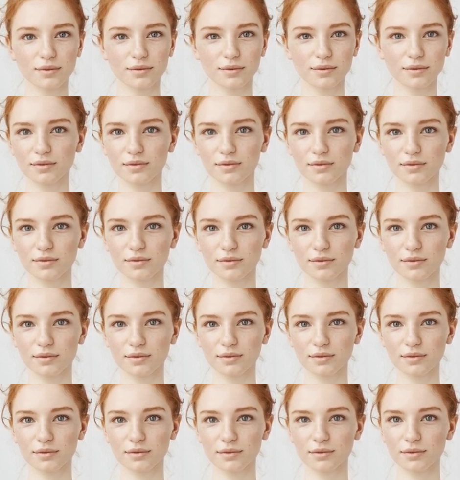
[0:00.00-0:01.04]

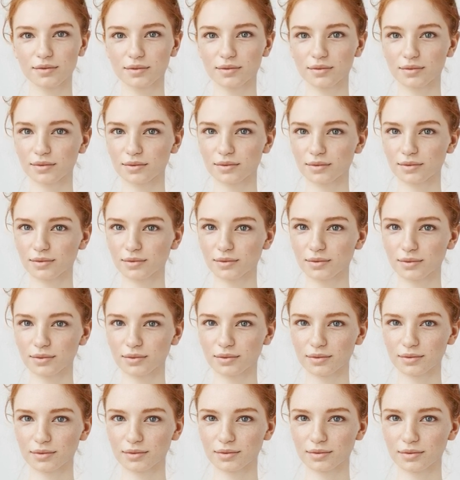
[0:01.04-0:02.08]

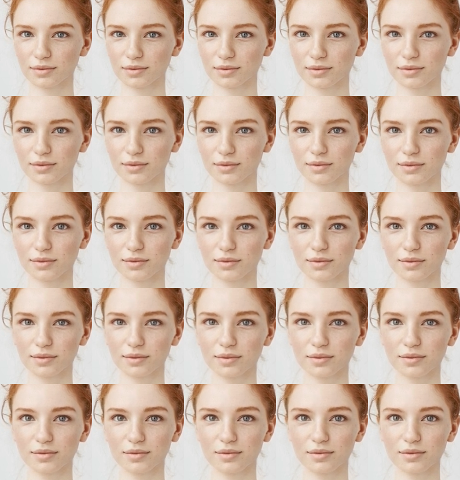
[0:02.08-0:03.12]

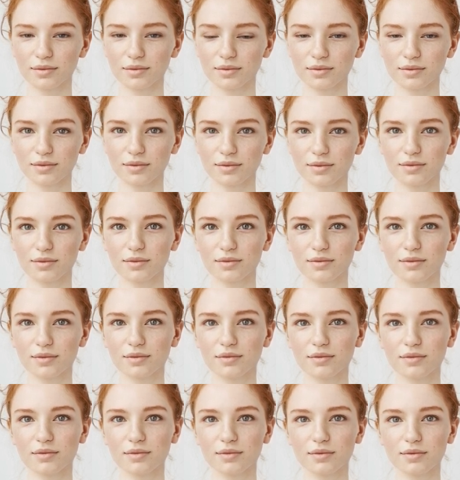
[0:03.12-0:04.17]

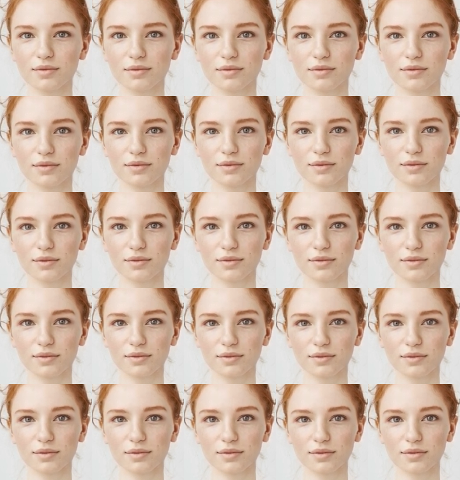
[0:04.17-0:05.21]

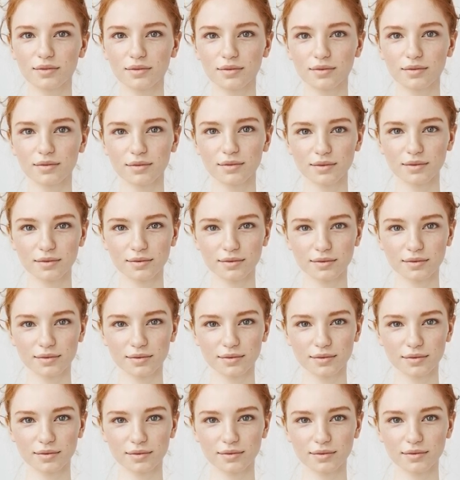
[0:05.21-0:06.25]

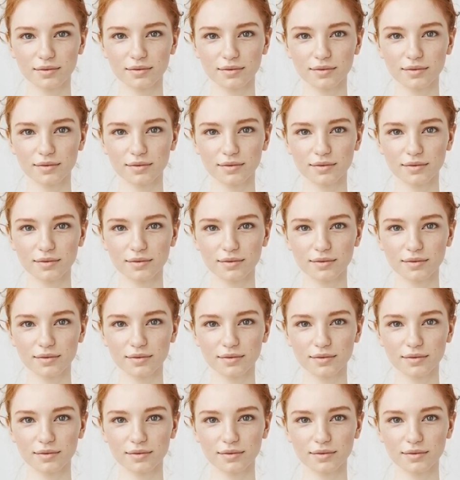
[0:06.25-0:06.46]
This person isn't speaking.